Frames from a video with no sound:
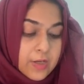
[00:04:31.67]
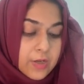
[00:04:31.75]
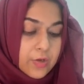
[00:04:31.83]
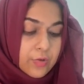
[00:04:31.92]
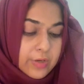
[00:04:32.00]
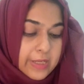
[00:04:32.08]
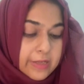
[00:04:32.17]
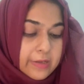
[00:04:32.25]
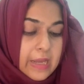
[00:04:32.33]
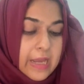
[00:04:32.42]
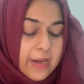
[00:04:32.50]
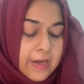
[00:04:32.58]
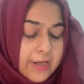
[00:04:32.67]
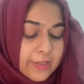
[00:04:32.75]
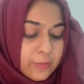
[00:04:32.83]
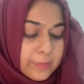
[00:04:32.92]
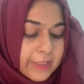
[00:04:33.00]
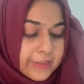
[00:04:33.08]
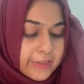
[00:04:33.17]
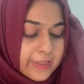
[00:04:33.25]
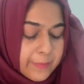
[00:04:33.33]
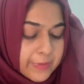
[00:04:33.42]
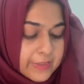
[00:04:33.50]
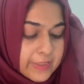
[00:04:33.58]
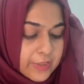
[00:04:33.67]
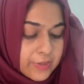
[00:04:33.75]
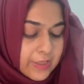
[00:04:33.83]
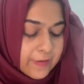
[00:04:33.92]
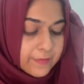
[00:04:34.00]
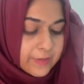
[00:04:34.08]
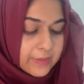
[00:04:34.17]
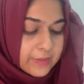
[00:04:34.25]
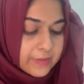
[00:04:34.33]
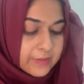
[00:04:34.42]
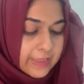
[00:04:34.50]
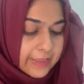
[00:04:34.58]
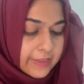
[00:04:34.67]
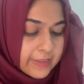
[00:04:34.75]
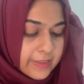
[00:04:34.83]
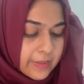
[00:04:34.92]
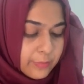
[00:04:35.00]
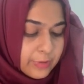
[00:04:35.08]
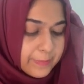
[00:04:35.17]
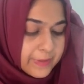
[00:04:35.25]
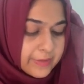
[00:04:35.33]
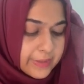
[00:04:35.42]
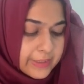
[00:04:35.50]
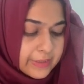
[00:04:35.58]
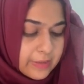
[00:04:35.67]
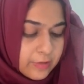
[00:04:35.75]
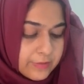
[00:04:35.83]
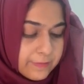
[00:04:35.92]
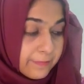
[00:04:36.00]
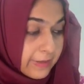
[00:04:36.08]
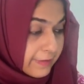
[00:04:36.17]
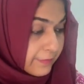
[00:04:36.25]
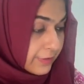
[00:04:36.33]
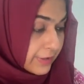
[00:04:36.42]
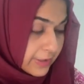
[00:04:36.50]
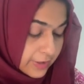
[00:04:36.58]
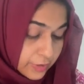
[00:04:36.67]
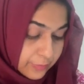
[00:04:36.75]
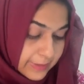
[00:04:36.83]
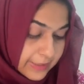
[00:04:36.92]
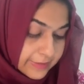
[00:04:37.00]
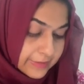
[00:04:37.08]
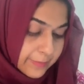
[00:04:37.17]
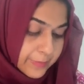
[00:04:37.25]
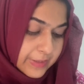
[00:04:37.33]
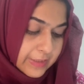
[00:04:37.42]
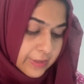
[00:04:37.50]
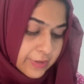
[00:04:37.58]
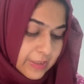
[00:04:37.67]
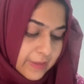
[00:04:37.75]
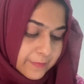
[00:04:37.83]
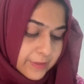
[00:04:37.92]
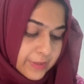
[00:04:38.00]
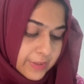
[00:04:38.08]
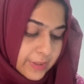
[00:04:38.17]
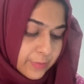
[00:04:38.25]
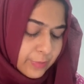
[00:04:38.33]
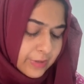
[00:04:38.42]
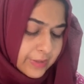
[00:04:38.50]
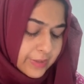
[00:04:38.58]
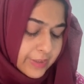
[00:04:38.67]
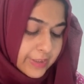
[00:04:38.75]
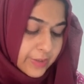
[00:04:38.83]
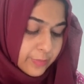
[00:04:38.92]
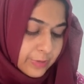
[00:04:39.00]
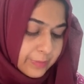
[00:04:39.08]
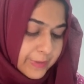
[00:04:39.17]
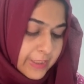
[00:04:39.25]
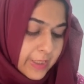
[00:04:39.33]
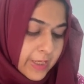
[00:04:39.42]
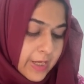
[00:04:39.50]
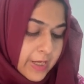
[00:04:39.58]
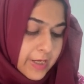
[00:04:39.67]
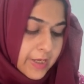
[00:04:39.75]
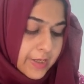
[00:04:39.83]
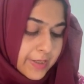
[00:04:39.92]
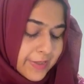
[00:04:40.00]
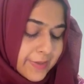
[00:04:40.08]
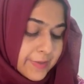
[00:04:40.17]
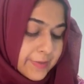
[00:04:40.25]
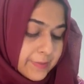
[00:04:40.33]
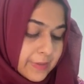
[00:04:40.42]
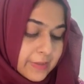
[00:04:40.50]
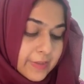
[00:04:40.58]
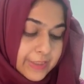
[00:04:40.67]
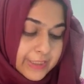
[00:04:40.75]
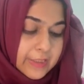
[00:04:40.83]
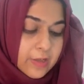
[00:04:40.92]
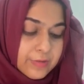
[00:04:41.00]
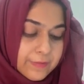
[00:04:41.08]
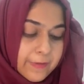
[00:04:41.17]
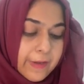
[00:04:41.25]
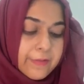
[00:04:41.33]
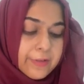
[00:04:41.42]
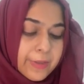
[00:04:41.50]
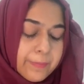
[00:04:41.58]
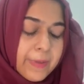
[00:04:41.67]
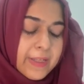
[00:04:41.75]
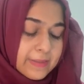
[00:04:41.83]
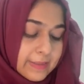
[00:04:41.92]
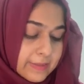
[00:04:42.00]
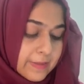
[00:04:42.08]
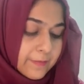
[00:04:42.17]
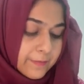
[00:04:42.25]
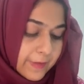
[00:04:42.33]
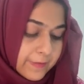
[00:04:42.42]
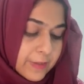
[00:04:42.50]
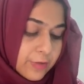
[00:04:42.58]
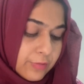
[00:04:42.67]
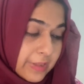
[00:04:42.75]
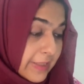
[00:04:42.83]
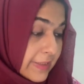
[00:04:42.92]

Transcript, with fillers: okay uh, accumulated depreciation after second year will be 13500 accumulated depreciation after third third year will be uh, a 13,500 plus 6750 that